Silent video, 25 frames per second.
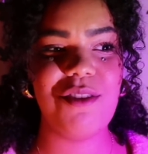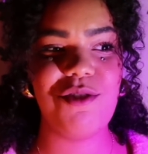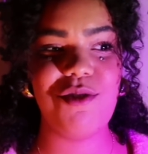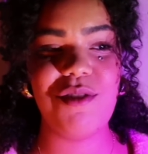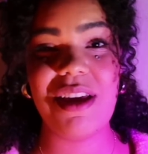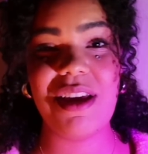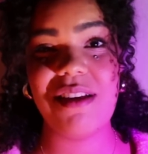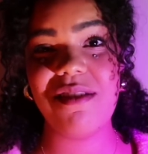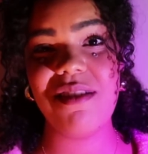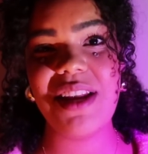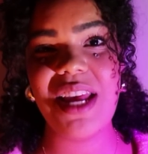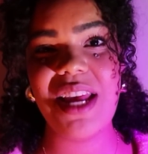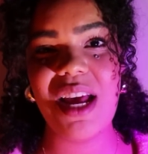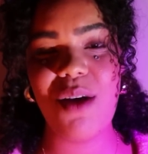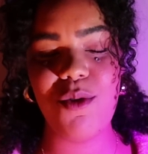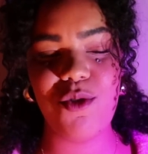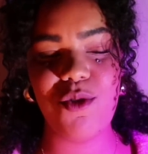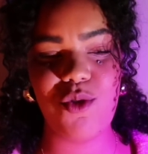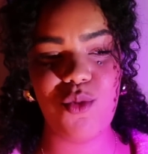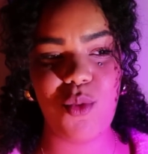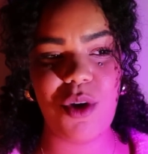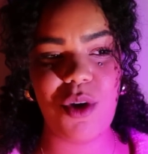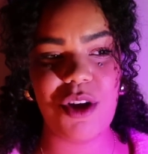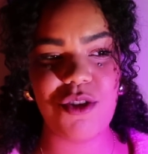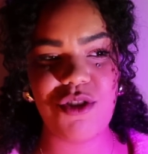So yesterday I
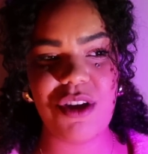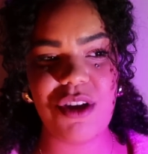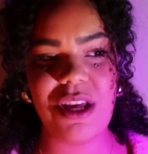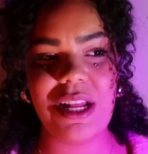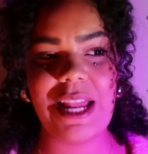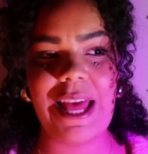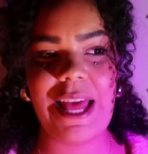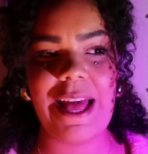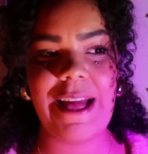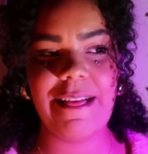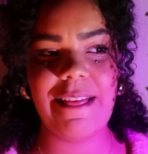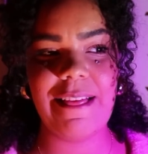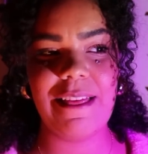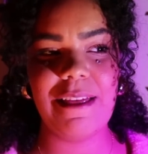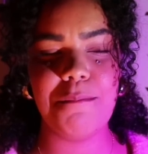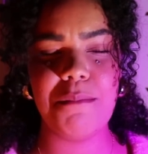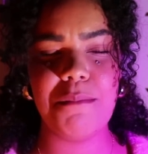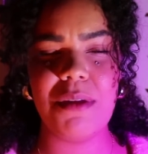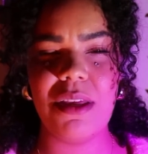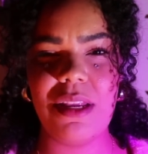was watching like a